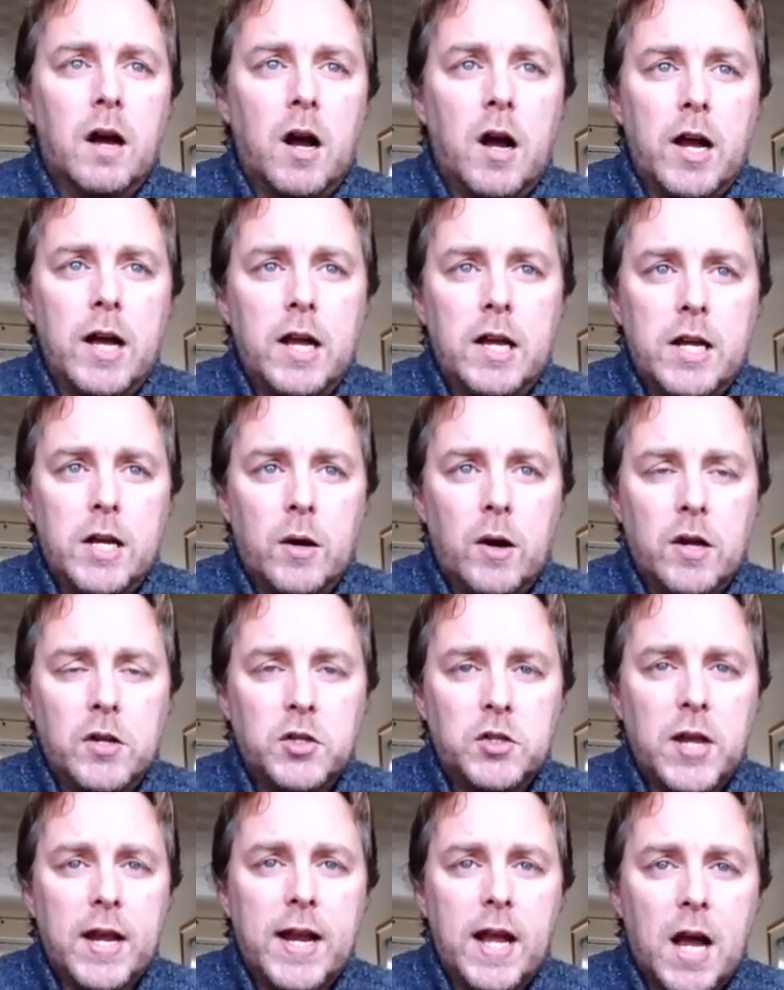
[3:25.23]
I
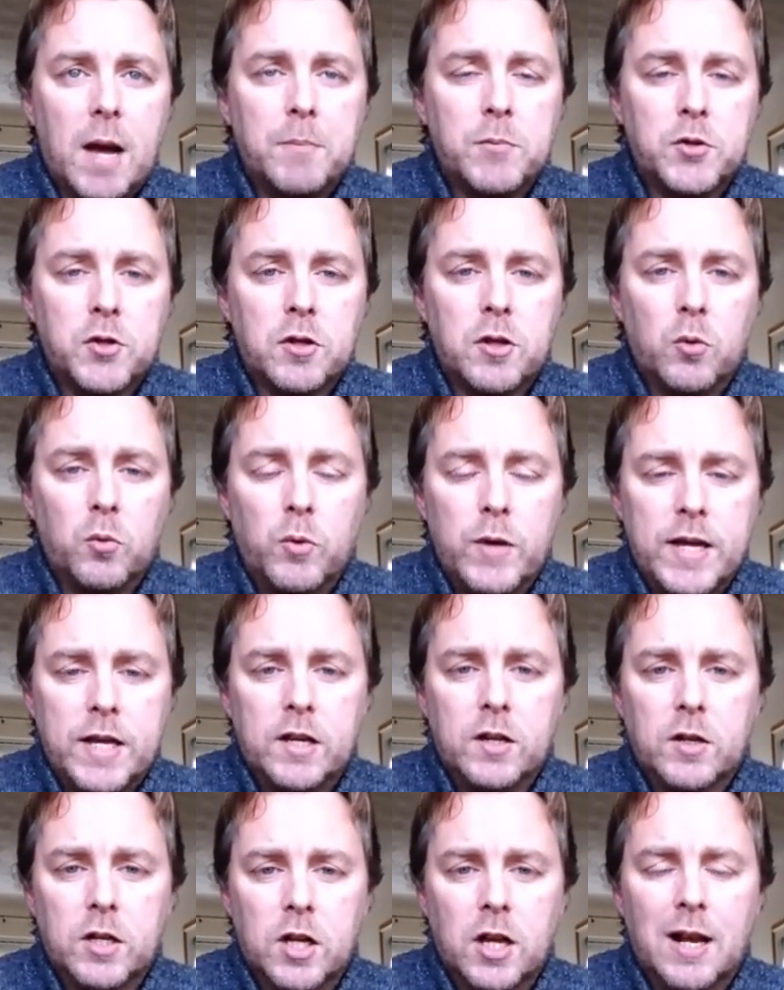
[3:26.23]
set it up so that we
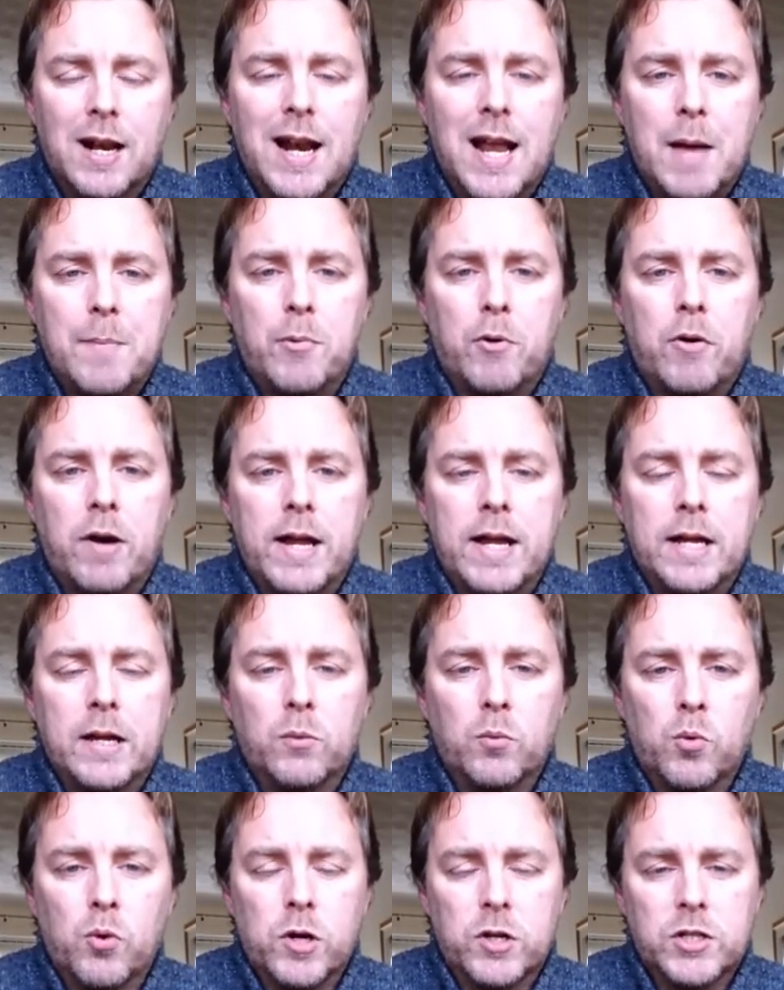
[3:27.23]
could collaborate
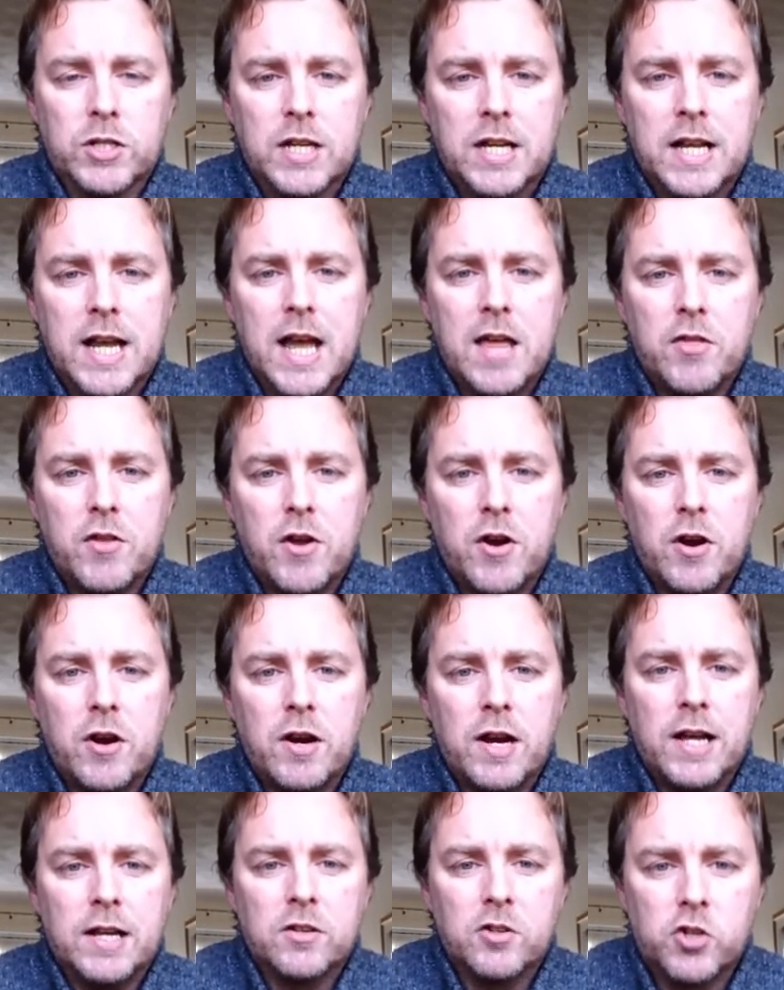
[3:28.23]
and work together
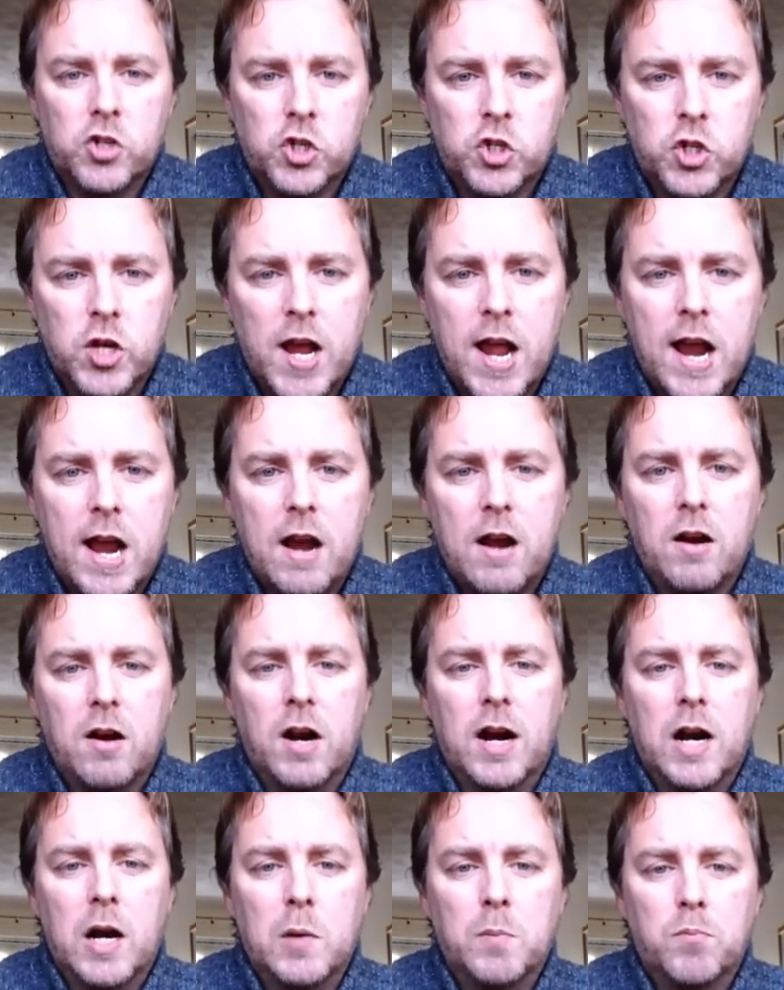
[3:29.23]
and share
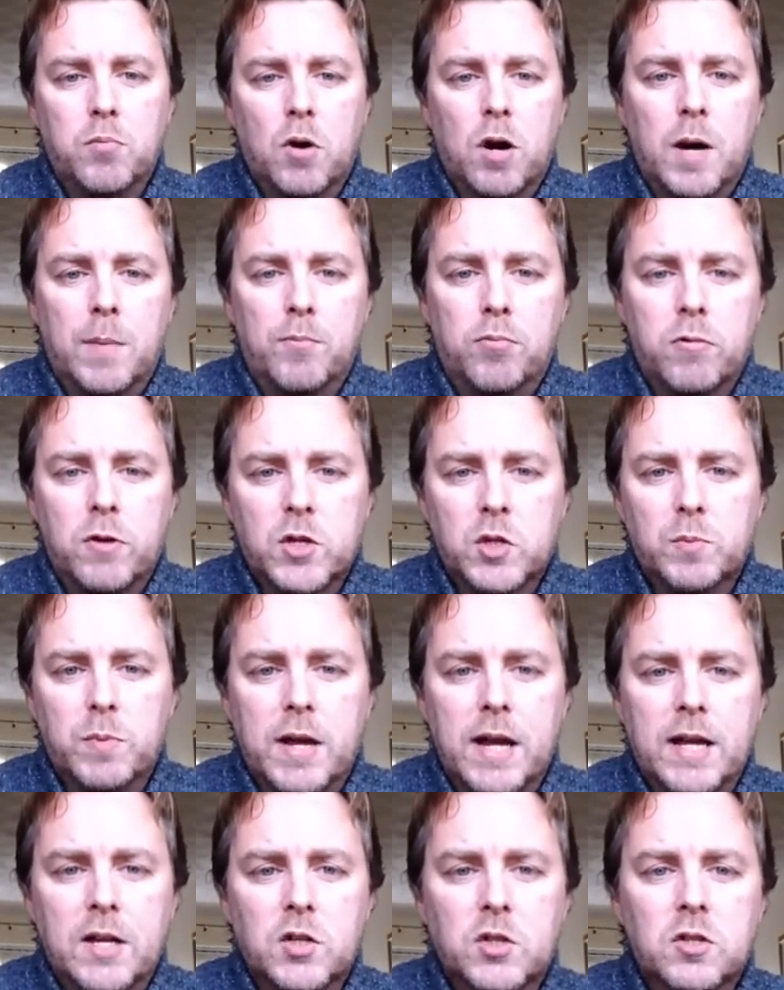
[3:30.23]
our
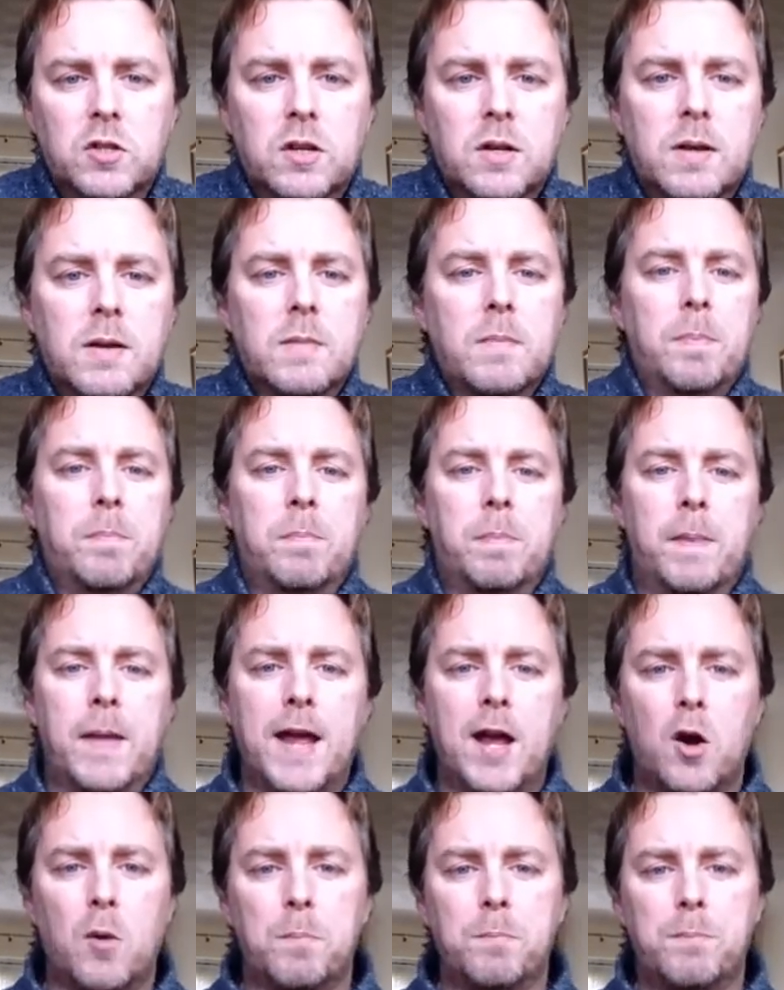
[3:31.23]
prospects,
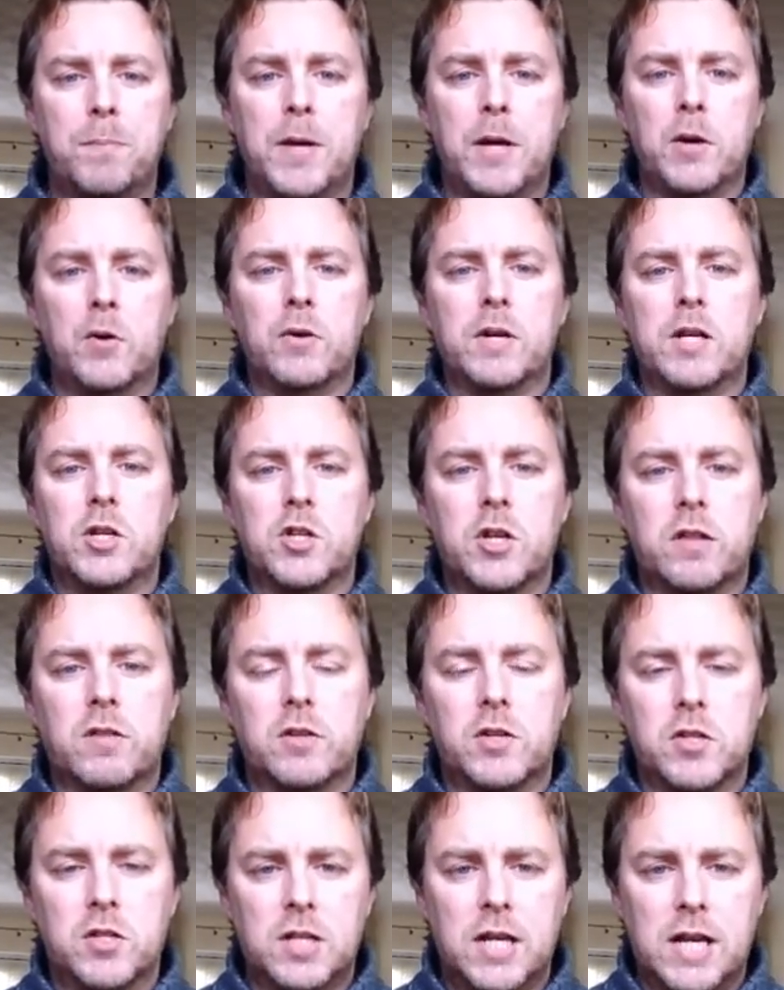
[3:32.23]
help build each
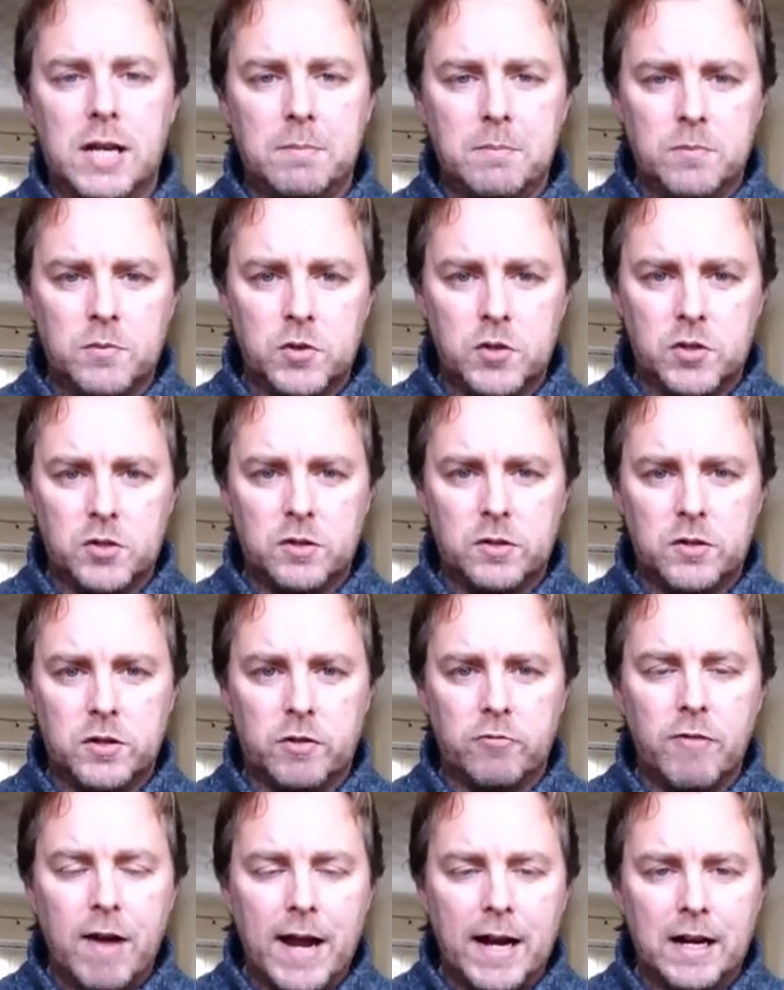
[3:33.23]
other's teams
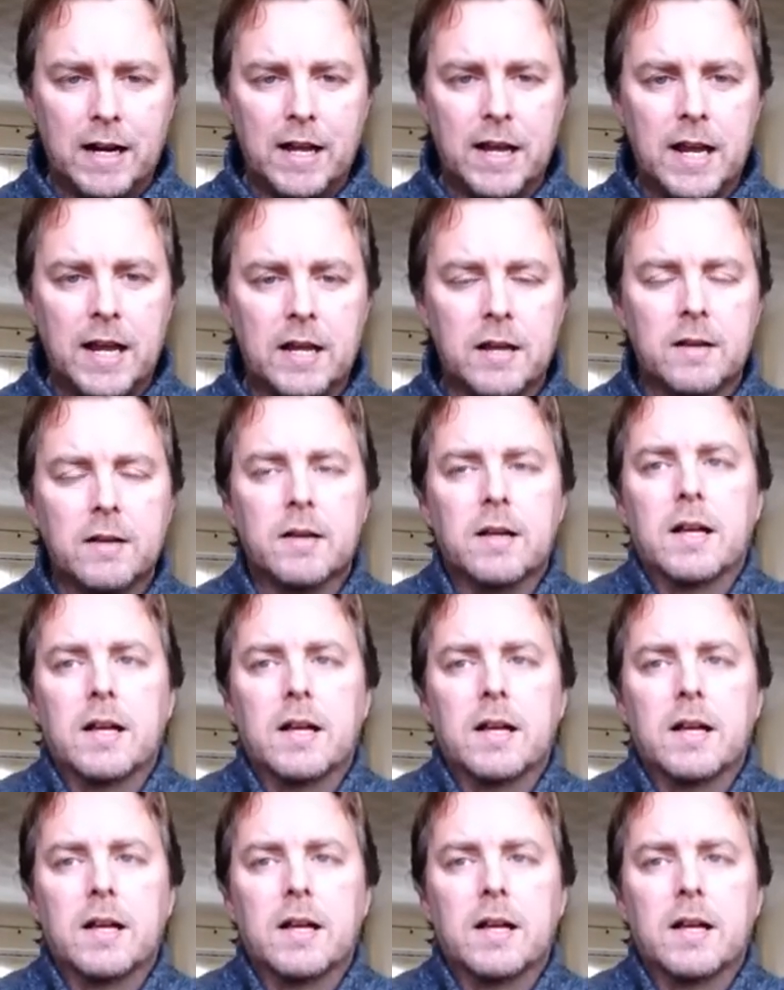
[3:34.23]
directly.